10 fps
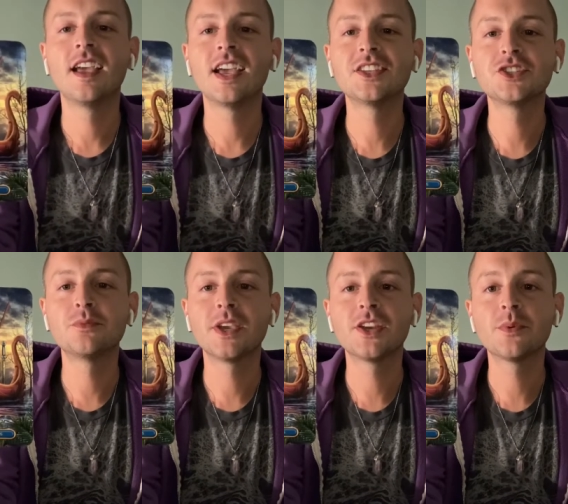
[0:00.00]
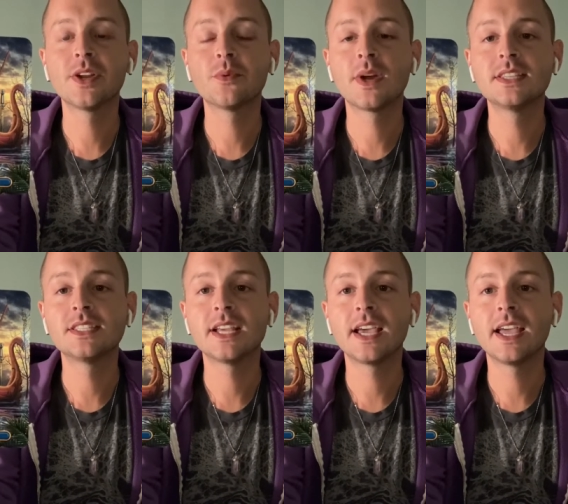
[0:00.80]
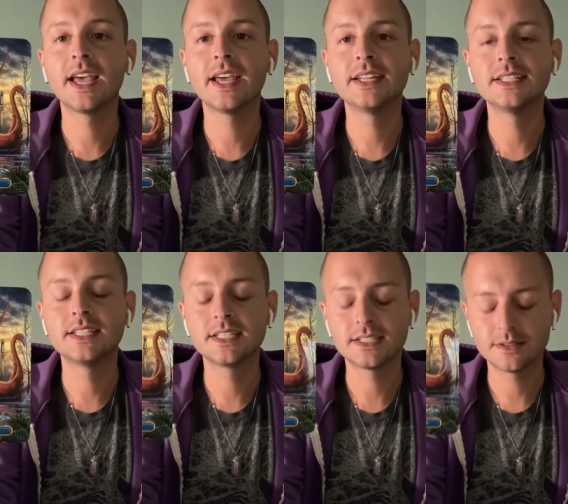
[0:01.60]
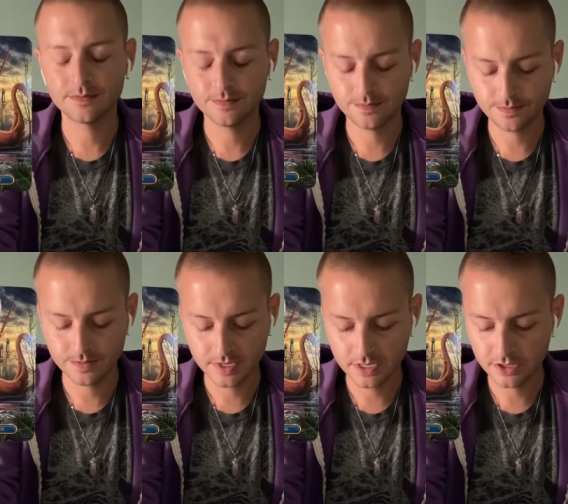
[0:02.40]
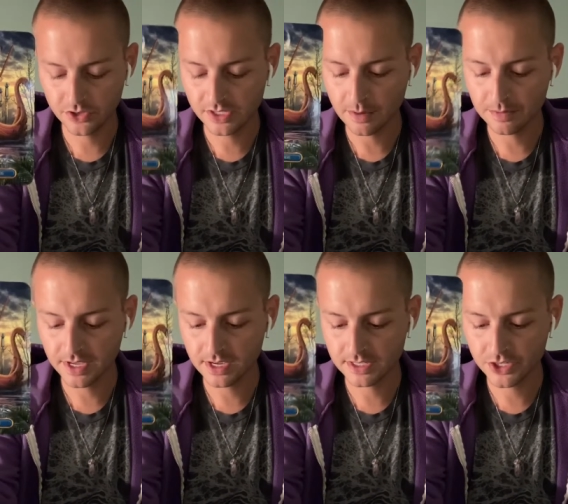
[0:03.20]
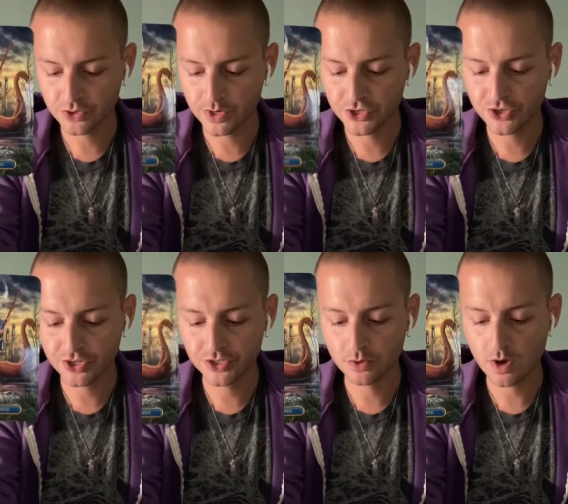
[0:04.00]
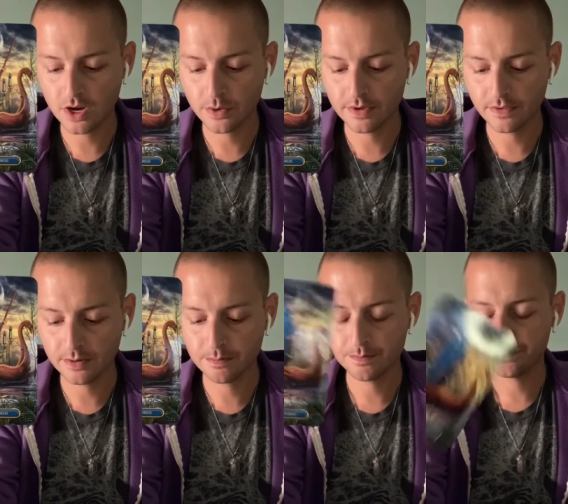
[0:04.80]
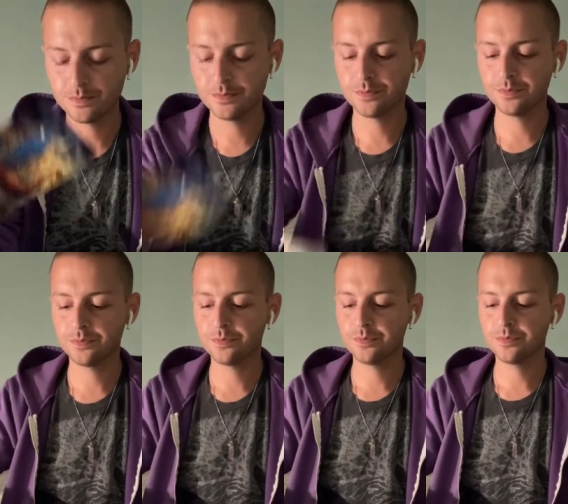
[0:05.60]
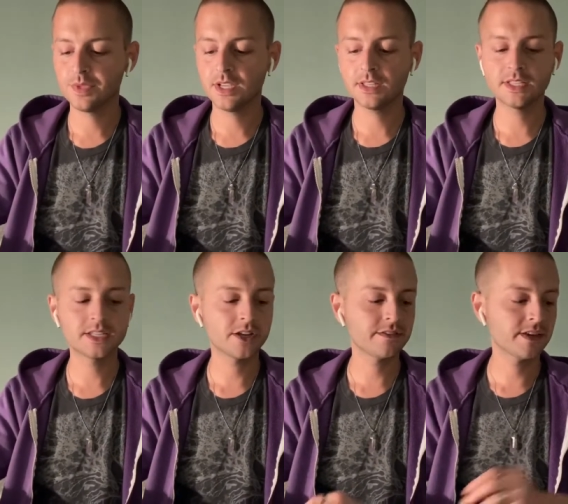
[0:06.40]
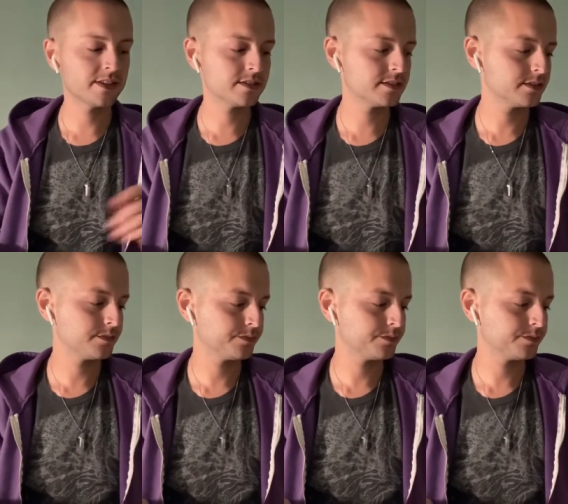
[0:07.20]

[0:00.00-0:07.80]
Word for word: And so you make your way to Wednesday and there's something, a situation you need to walk away from. Let's clarify this.